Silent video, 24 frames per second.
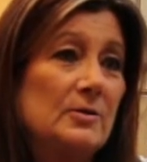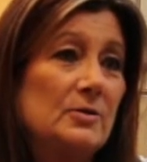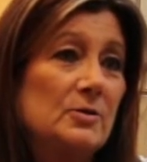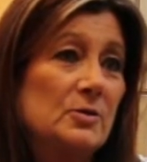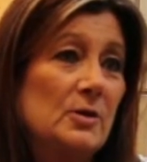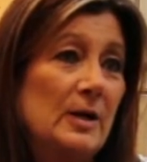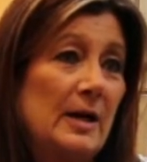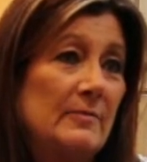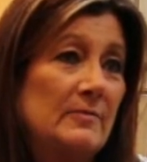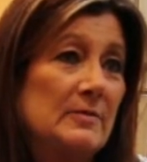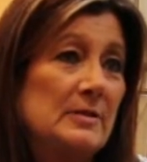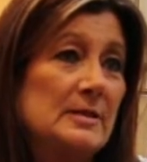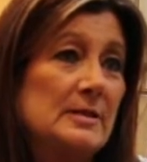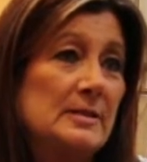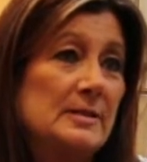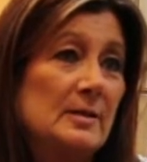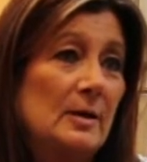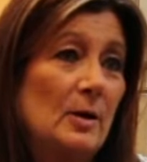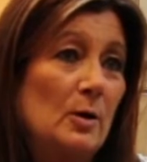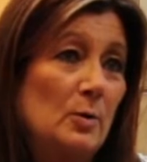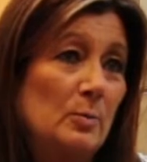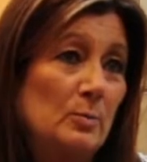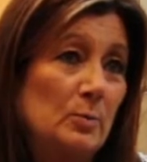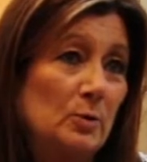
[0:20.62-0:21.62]
Travis
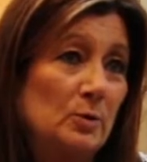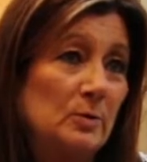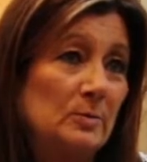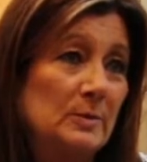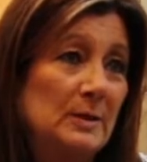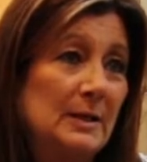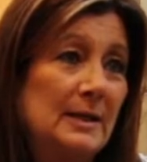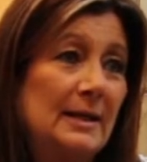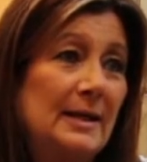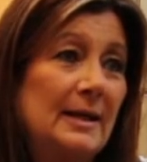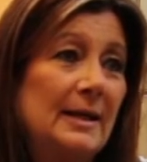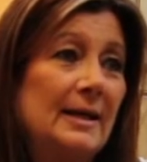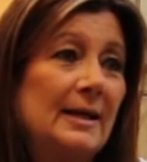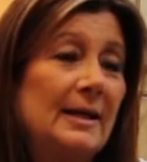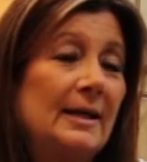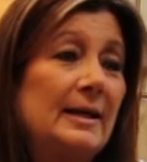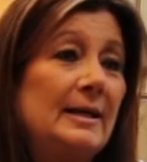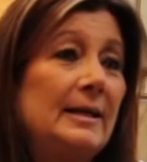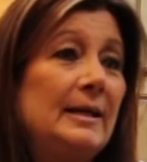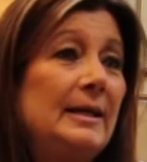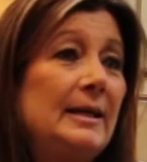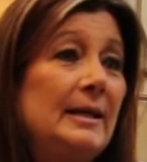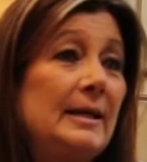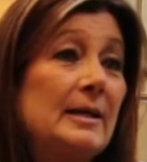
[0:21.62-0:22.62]
Homer,
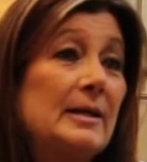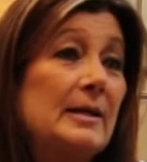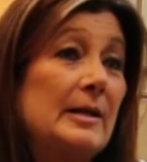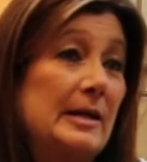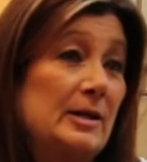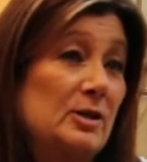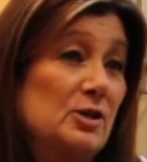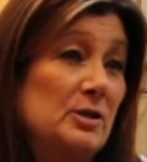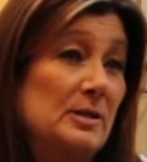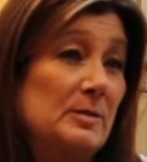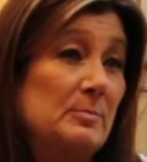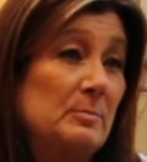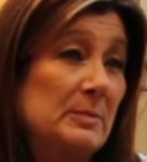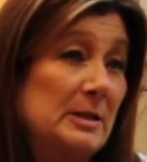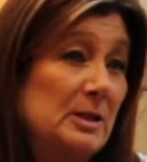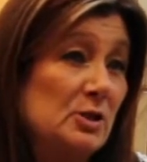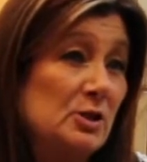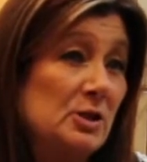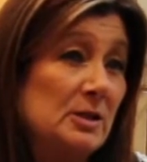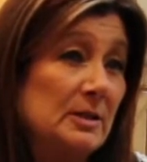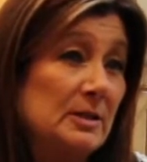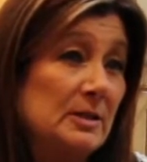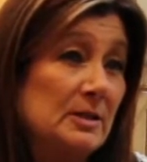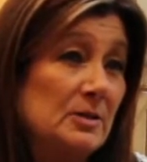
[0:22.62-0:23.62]
and he had actually
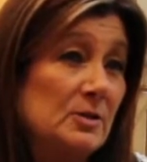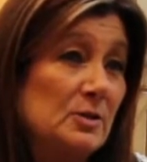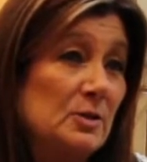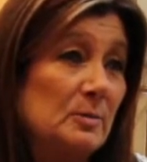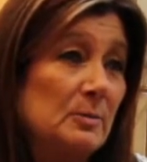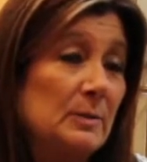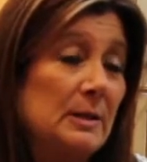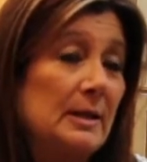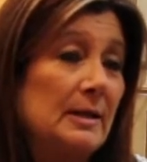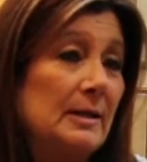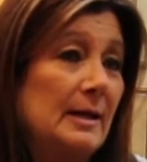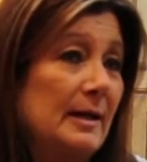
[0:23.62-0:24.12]
mentioned it to me,